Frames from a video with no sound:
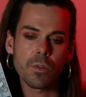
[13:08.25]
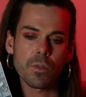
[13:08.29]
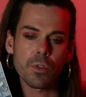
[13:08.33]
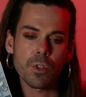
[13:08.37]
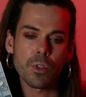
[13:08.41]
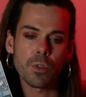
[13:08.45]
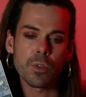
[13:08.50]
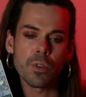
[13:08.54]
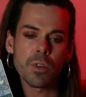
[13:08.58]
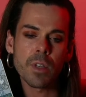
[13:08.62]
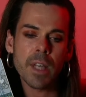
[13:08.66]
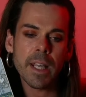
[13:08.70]

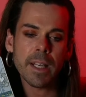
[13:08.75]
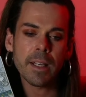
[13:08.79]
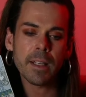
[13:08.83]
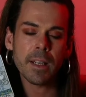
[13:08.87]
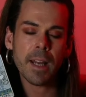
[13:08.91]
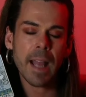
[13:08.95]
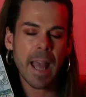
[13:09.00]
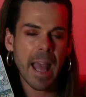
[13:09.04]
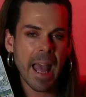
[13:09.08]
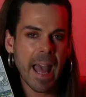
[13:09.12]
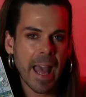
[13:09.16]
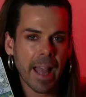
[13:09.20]
you
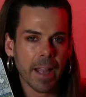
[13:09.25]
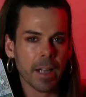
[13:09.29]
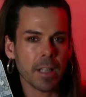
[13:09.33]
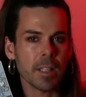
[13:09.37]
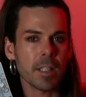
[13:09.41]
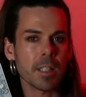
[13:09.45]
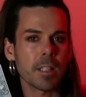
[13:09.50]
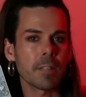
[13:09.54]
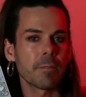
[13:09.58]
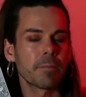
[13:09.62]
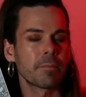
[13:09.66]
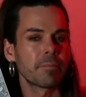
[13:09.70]
needn't
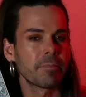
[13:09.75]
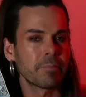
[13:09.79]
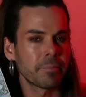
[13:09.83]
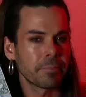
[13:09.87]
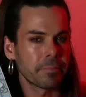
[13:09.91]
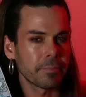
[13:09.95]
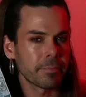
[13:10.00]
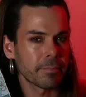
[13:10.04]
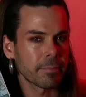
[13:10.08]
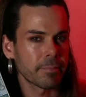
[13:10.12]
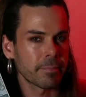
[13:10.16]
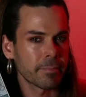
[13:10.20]
act
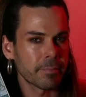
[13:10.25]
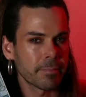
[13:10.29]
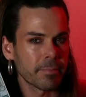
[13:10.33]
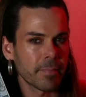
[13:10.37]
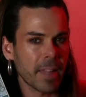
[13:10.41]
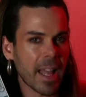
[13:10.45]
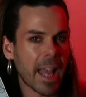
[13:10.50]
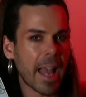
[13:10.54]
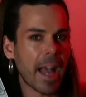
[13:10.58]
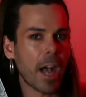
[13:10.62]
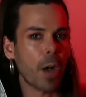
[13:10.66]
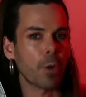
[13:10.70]

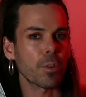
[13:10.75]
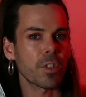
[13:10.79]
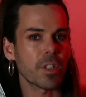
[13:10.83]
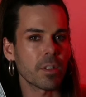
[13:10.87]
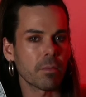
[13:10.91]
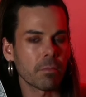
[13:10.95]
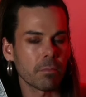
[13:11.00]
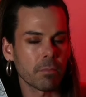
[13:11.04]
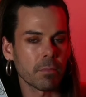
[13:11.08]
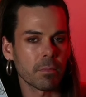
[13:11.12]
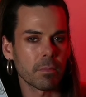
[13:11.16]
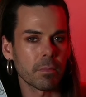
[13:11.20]
out
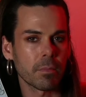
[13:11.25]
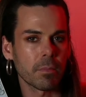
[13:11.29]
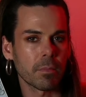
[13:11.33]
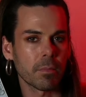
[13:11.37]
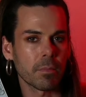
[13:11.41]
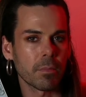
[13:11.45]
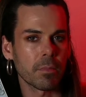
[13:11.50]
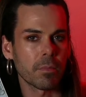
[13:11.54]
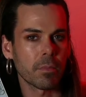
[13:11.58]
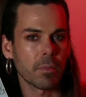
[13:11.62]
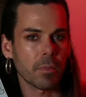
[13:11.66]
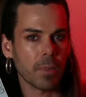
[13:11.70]

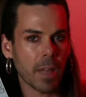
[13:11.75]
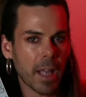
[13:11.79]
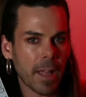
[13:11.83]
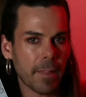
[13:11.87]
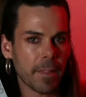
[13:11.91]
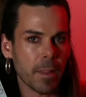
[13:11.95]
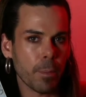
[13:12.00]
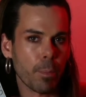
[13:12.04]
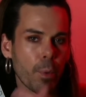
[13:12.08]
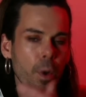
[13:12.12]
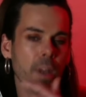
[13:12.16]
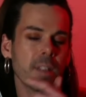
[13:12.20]
at
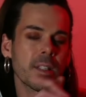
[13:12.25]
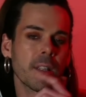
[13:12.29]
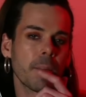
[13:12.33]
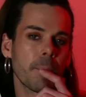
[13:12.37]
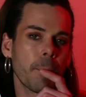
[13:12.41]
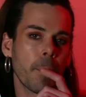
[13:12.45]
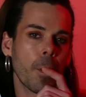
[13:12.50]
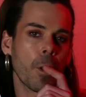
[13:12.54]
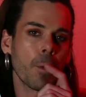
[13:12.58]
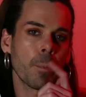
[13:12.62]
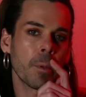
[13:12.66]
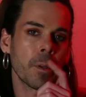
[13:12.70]
the present
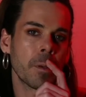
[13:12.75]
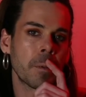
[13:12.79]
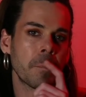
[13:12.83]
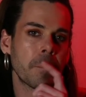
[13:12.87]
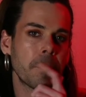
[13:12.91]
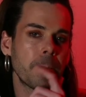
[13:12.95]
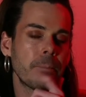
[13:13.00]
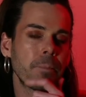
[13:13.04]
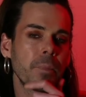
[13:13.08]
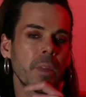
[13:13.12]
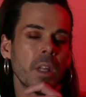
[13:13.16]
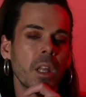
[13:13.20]
moment.
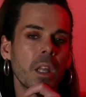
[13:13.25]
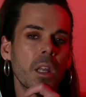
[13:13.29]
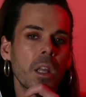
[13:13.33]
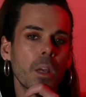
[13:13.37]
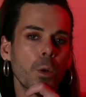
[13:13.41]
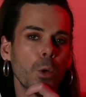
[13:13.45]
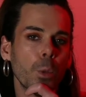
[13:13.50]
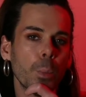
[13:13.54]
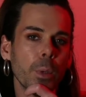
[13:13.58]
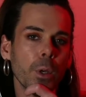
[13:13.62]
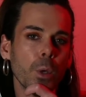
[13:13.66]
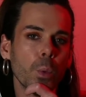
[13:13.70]
It
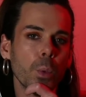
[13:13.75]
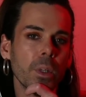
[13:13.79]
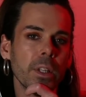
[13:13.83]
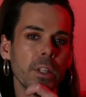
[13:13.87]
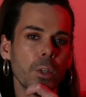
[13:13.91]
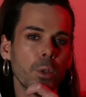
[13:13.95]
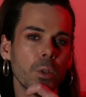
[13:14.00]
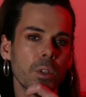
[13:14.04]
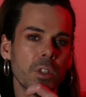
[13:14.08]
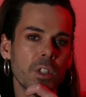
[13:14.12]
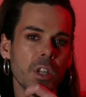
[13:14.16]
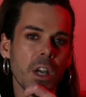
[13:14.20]
would be a really
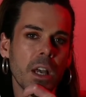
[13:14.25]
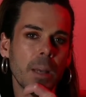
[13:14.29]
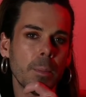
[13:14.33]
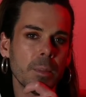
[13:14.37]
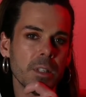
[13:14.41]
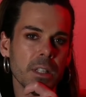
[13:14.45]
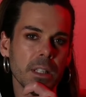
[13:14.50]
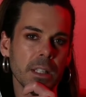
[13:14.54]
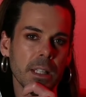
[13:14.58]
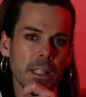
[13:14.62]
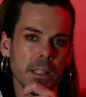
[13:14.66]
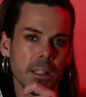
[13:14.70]
good time
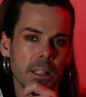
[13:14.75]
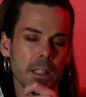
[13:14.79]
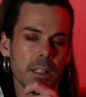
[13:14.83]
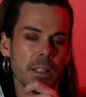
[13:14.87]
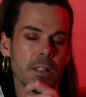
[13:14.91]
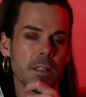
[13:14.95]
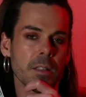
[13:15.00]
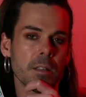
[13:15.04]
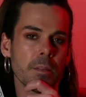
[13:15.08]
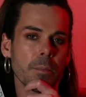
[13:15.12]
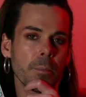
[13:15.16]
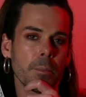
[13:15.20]
to let
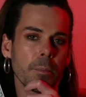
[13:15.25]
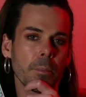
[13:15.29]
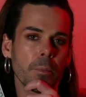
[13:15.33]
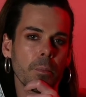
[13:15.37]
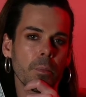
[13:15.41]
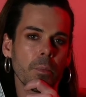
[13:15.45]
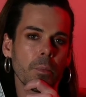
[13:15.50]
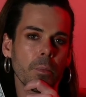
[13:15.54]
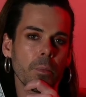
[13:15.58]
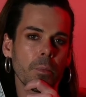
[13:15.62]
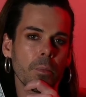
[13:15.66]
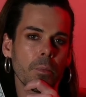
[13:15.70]
this
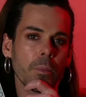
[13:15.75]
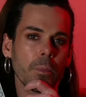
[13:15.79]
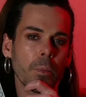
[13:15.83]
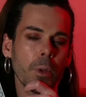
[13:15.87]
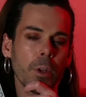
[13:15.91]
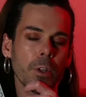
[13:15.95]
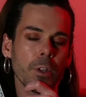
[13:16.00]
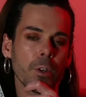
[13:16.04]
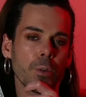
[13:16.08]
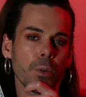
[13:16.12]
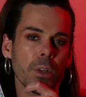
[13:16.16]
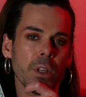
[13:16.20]

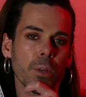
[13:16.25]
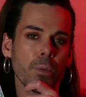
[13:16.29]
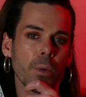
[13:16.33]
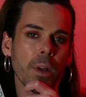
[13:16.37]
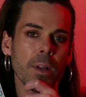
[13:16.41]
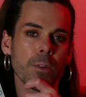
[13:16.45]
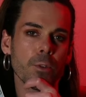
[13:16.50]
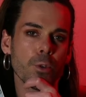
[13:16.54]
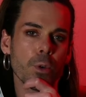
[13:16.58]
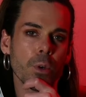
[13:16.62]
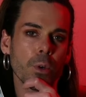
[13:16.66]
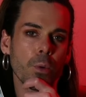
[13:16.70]
Mercury
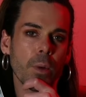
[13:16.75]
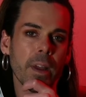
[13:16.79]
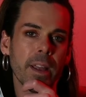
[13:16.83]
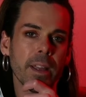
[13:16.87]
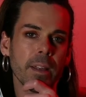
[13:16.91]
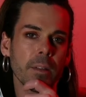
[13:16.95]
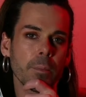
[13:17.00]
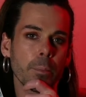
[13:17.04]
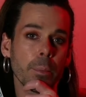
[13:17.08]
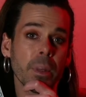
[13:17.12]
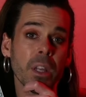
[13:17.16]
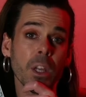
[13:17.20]

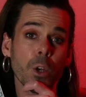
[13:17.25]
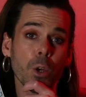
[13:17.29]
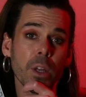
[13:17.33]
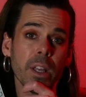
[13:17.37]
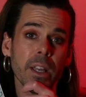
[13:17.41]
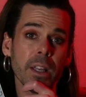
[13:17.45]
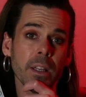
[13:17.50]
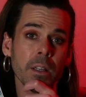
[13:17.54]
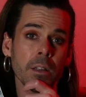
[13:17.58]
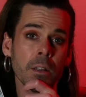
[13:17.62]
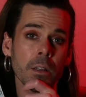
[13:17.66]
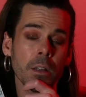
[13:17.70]
retrograde
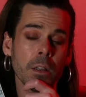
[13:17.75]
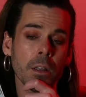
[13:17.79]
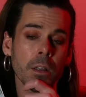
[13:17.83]
period